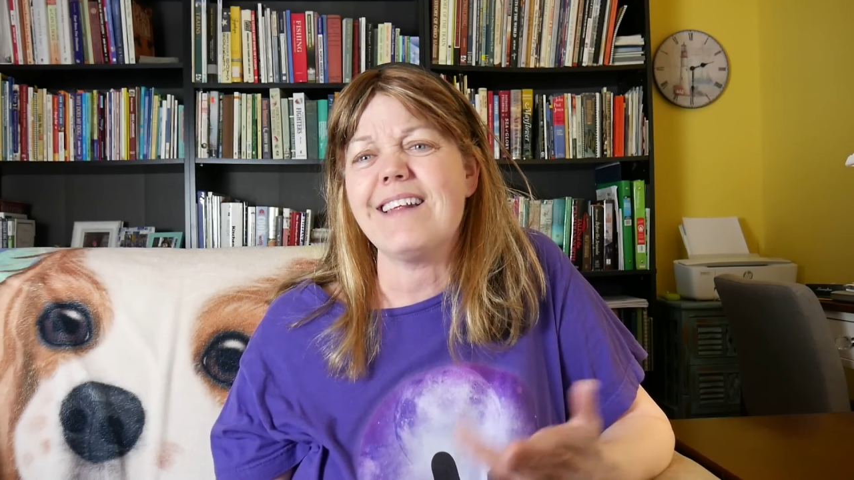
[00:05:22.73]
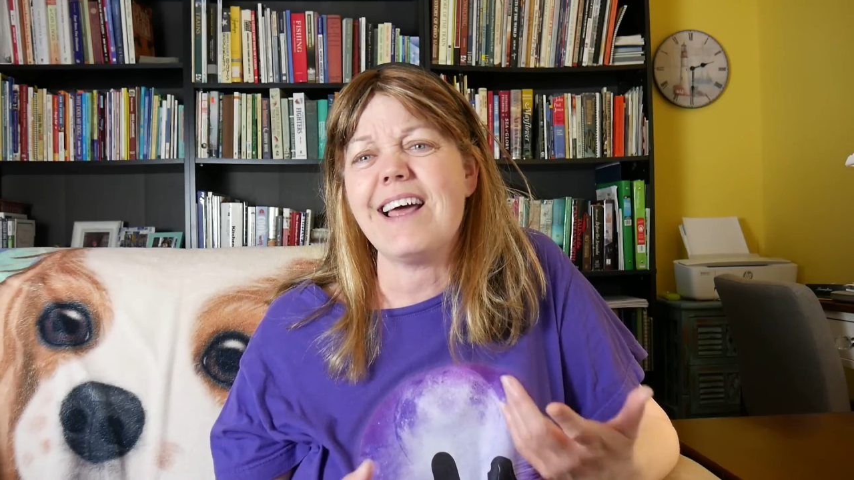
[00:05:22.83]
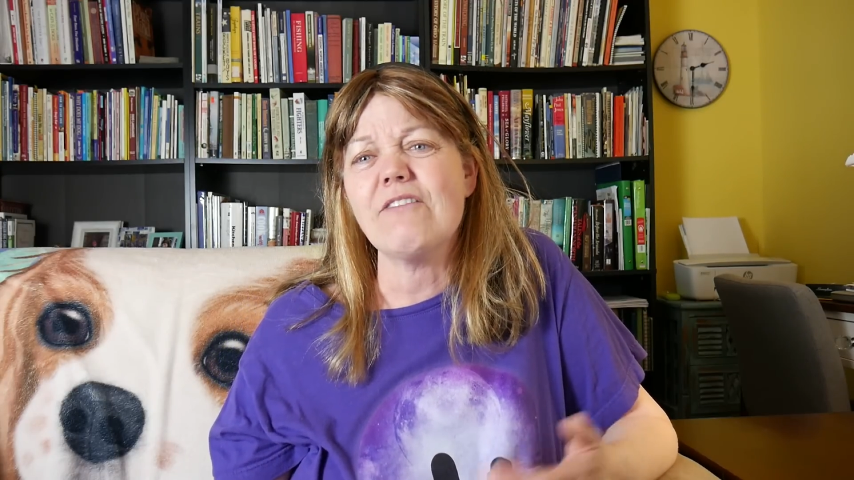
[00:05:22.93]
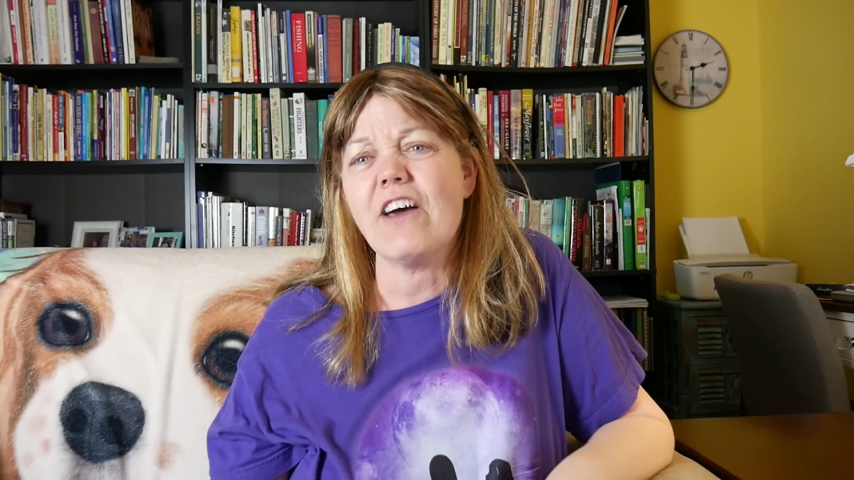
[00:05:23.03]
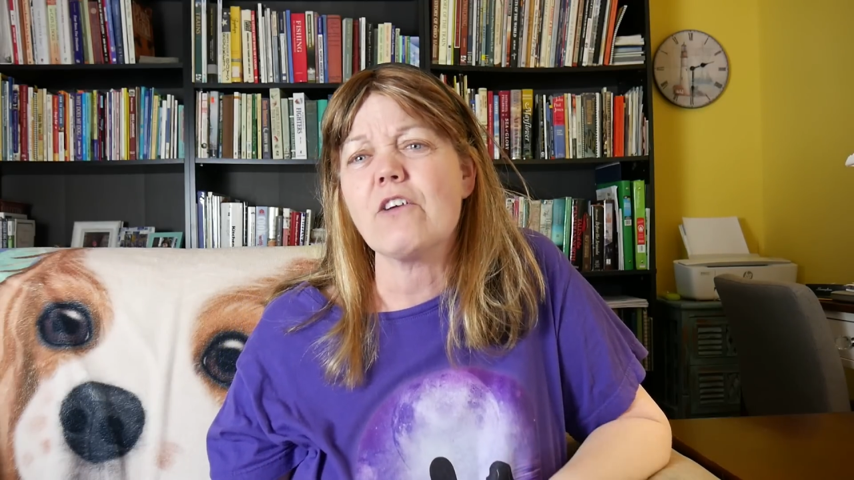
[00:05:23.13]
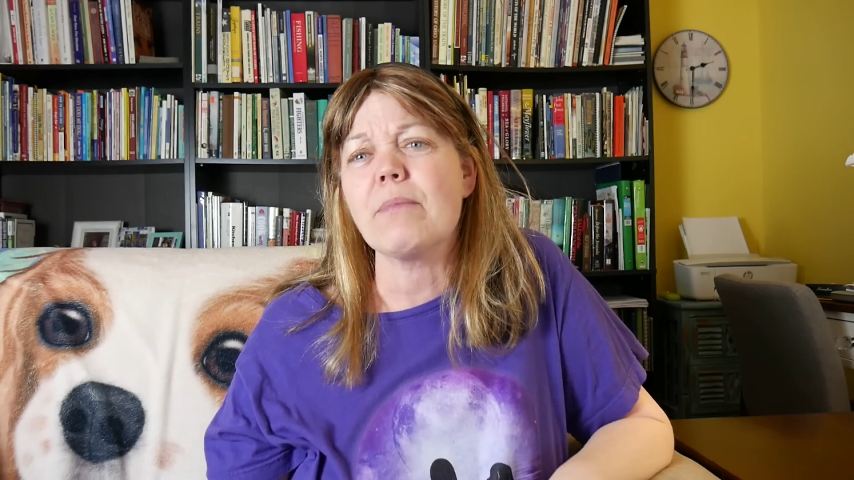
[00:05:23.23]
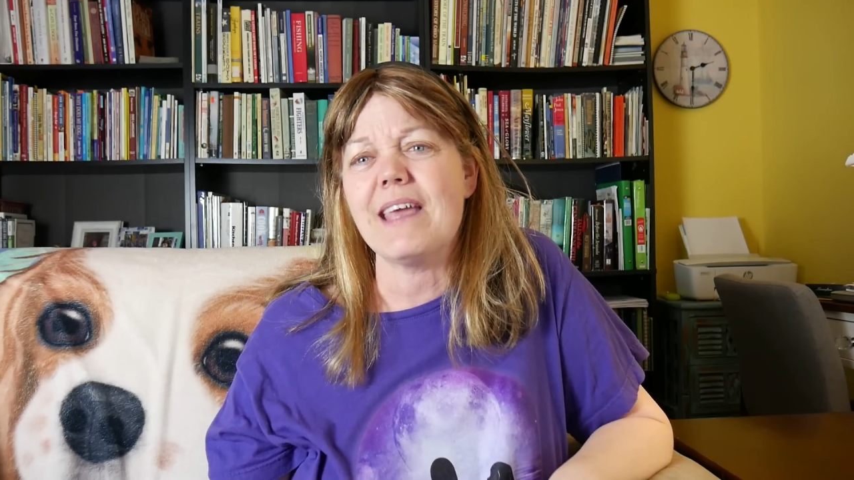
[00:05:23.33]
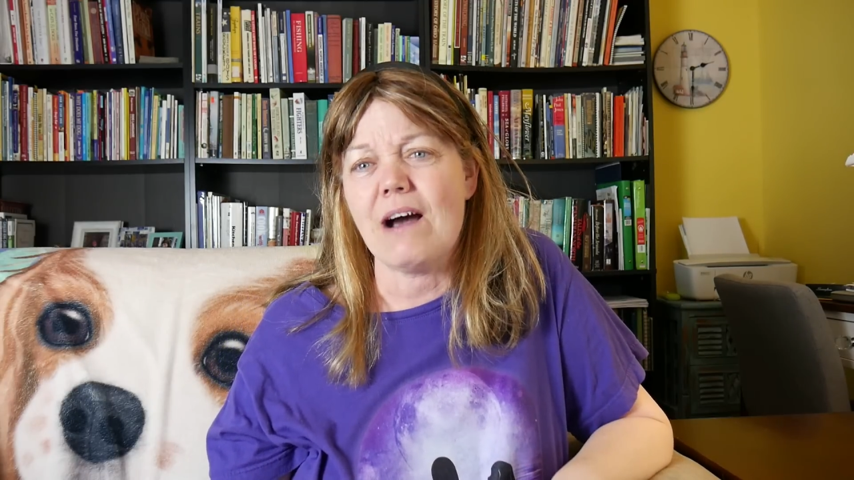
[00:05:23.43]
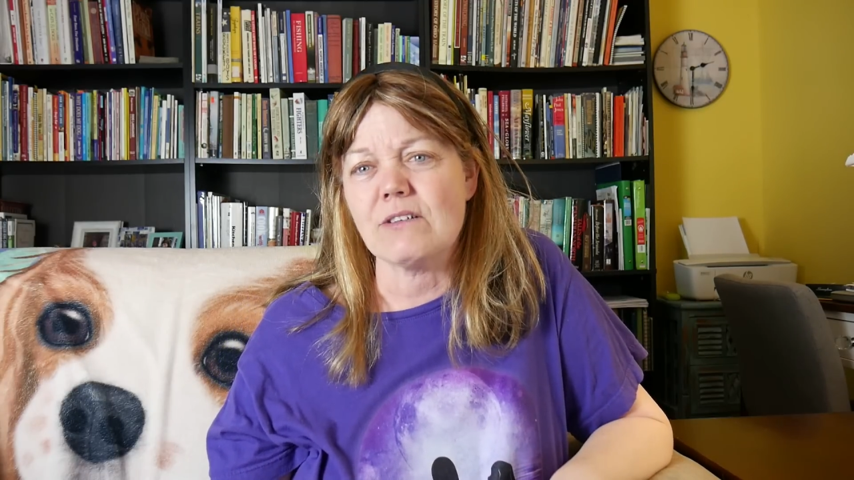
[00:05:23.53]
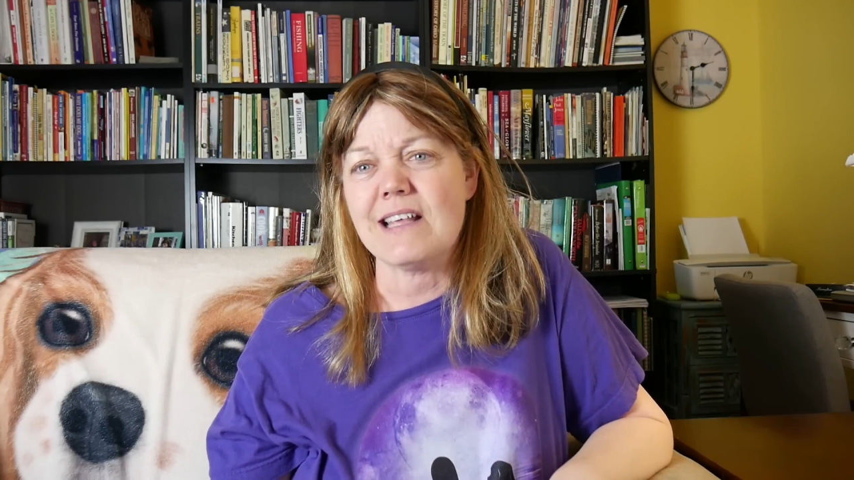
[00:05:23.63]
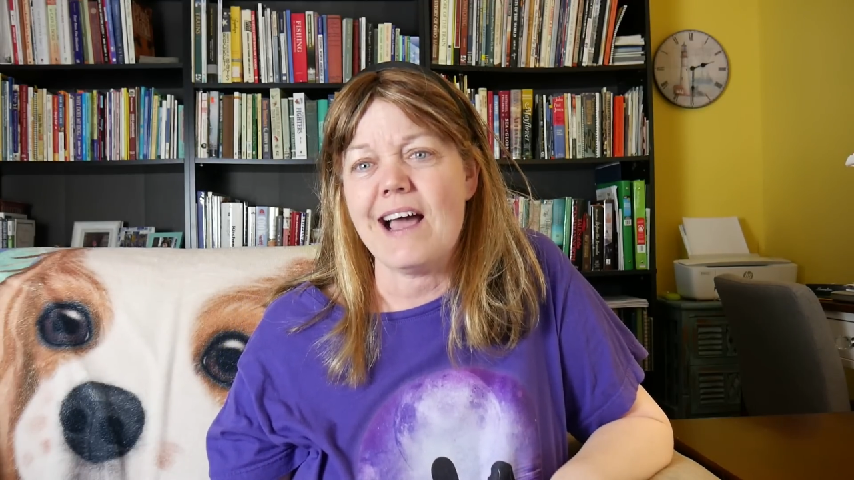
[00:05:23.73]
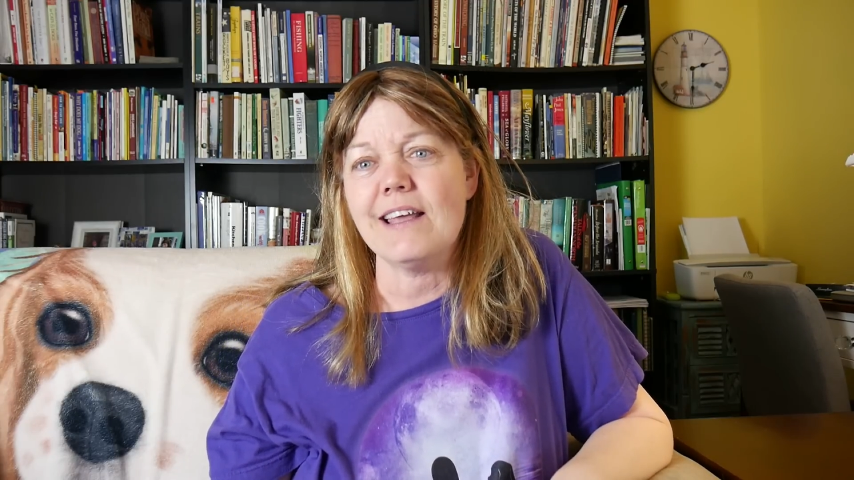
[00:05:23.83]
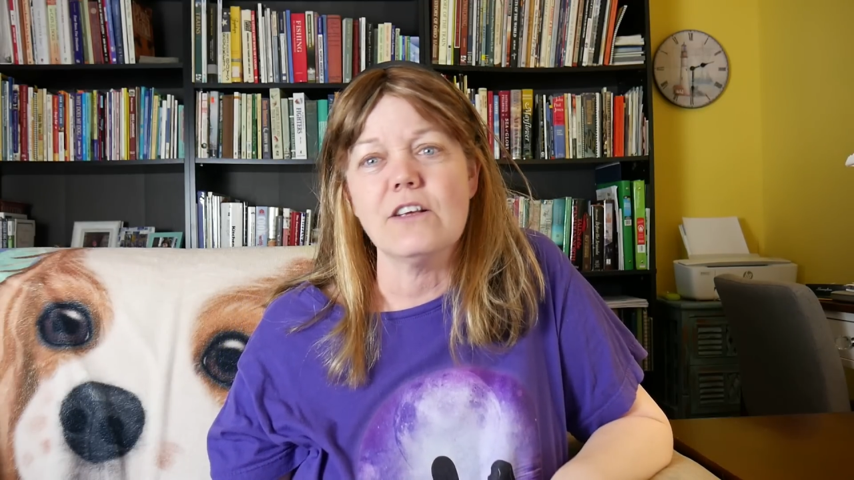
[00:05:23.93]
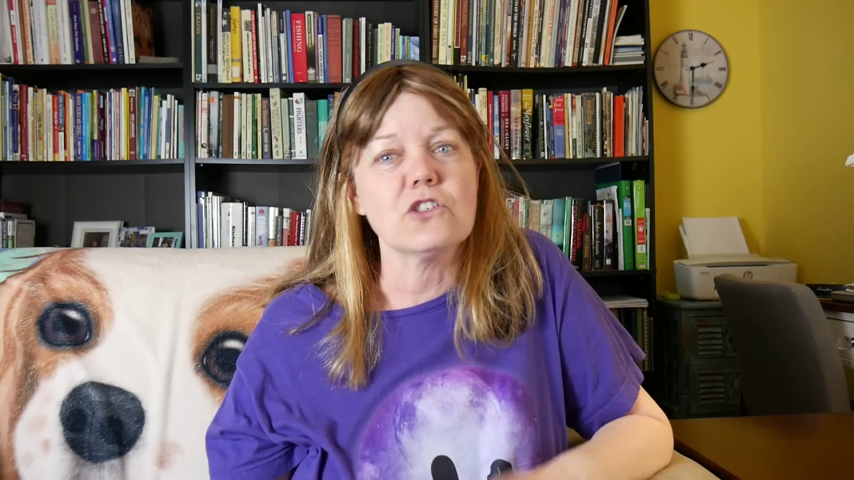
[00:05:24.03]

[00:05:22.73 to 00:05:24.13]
and I'd rather be outside.